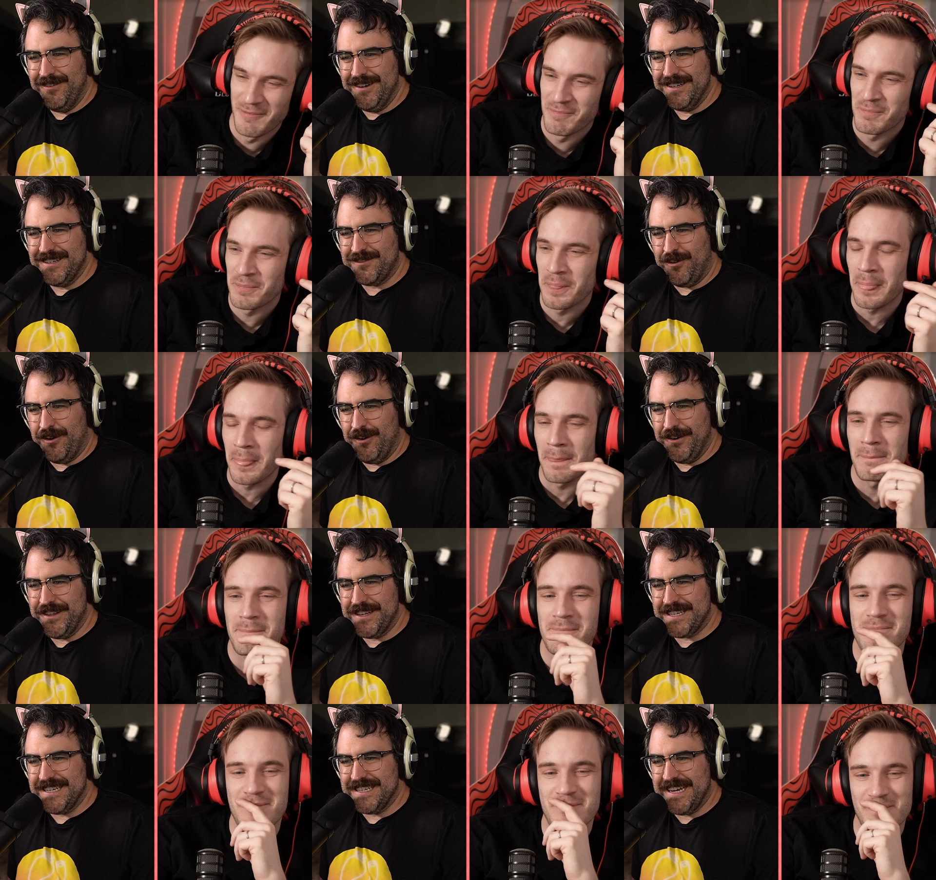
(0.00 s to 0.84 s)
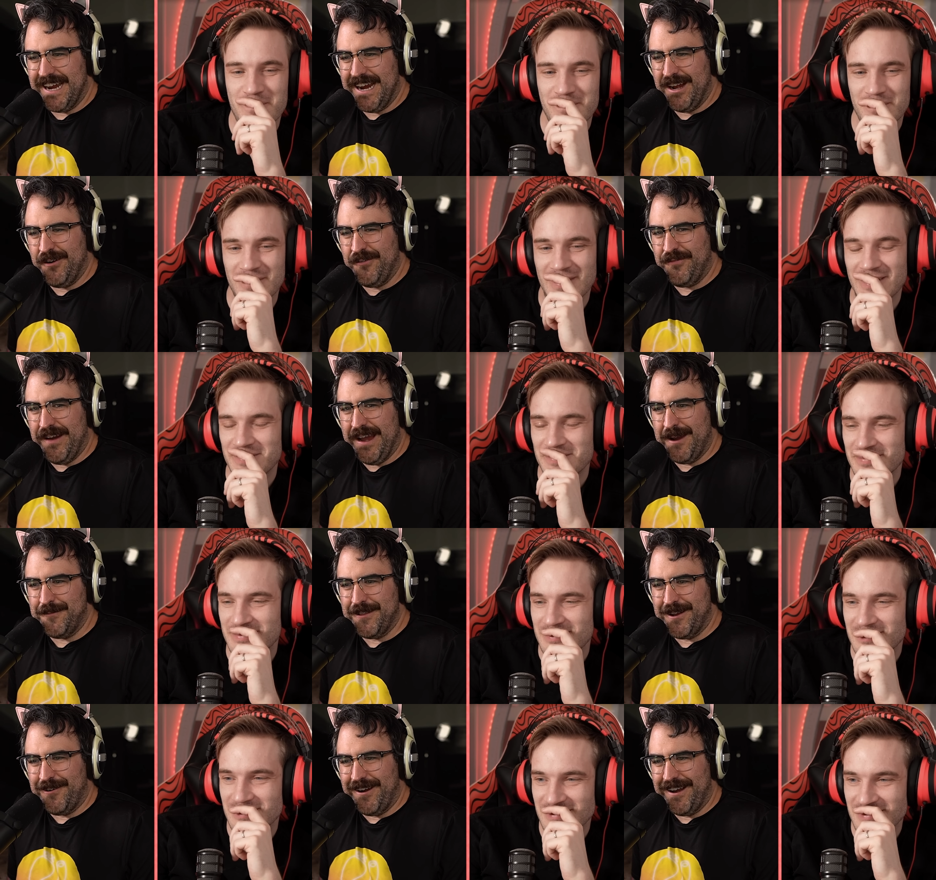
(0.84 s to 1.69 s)
Speaker 1: what is wrong with this entire
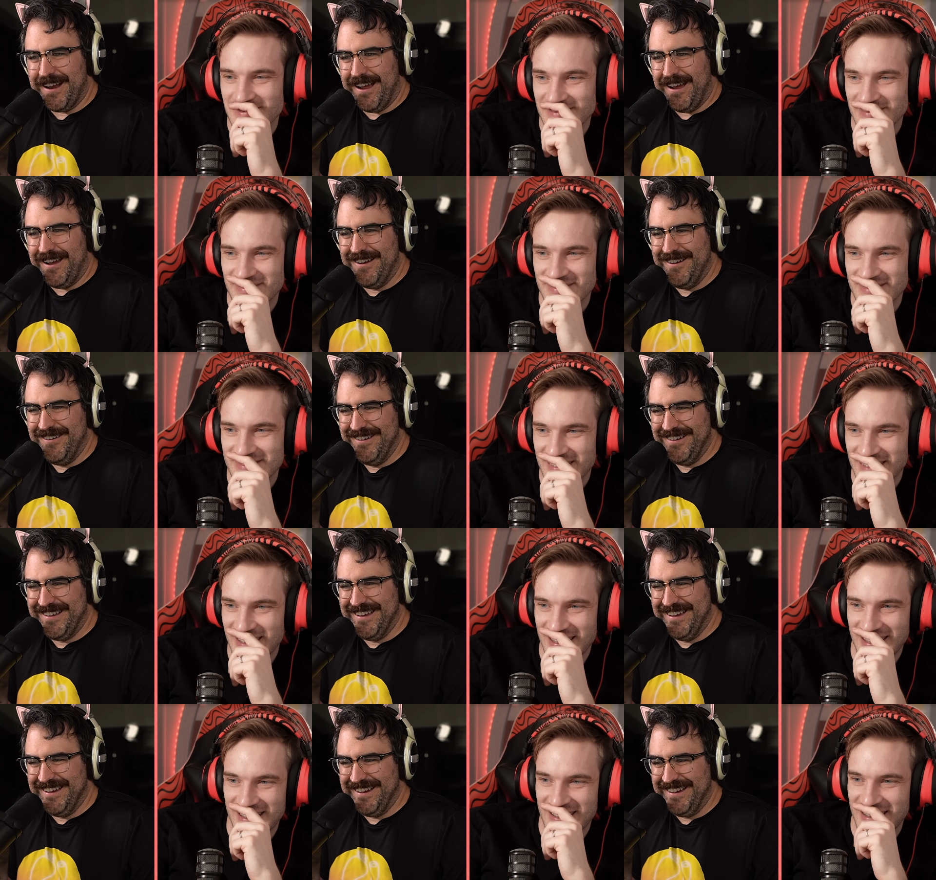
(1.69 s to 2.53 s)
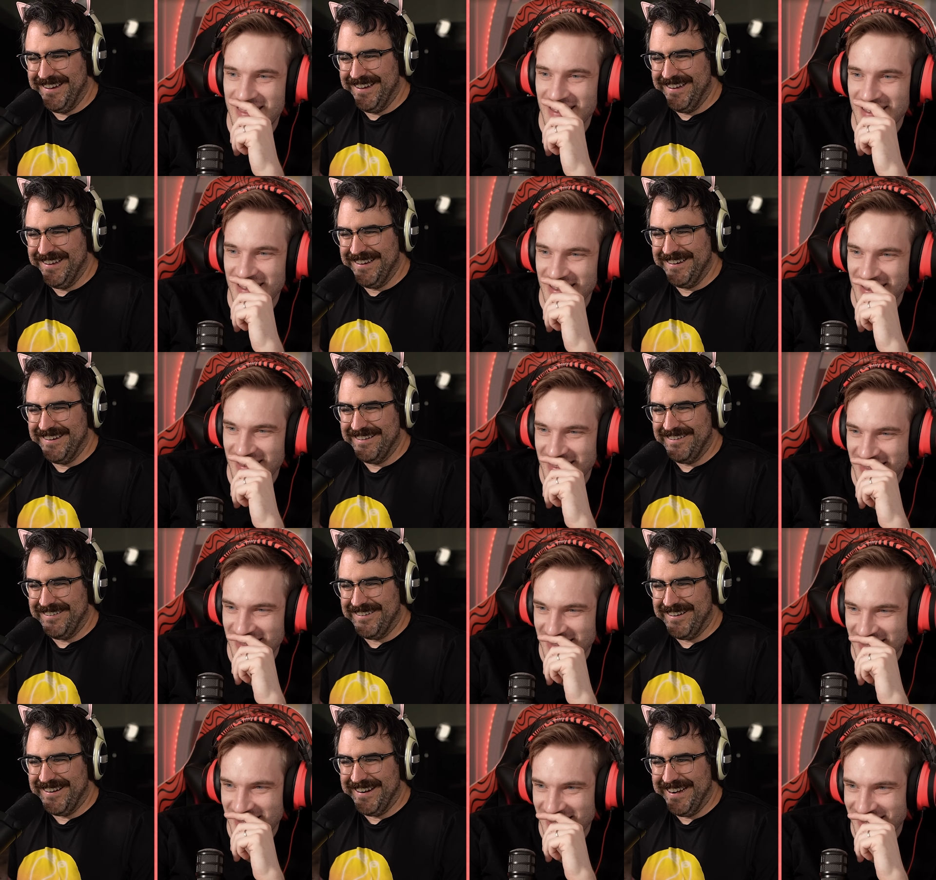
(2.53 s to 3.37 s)
family right now? Yeah. All
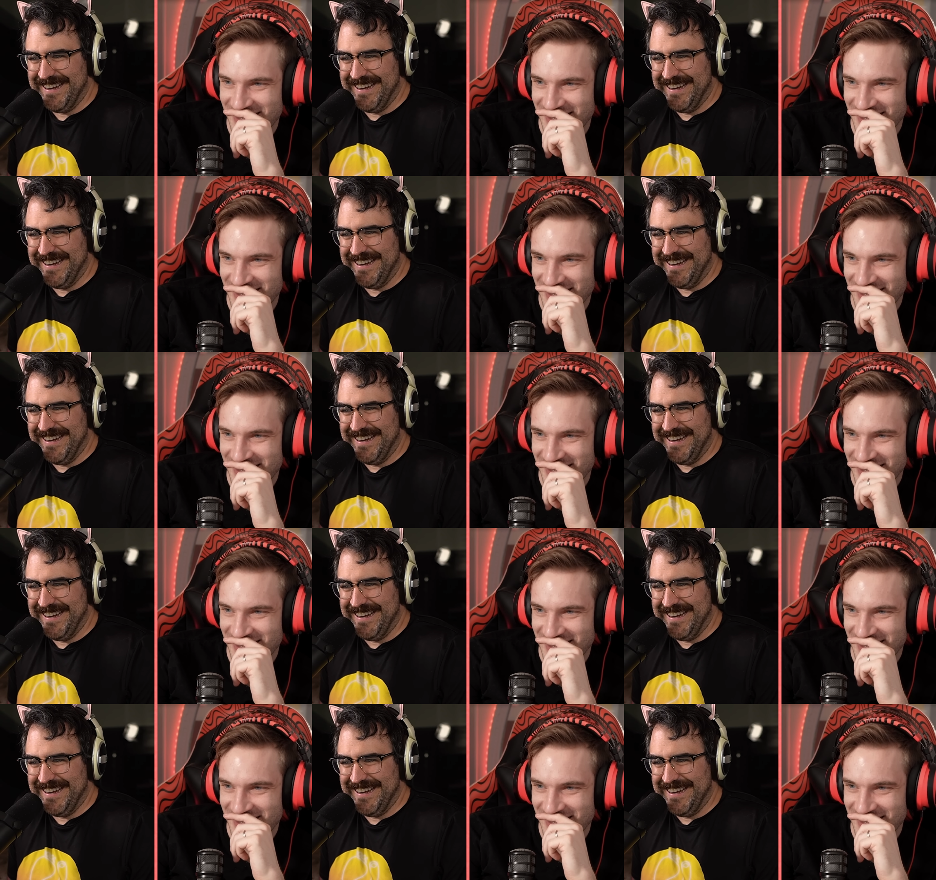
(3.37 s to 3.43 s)
right.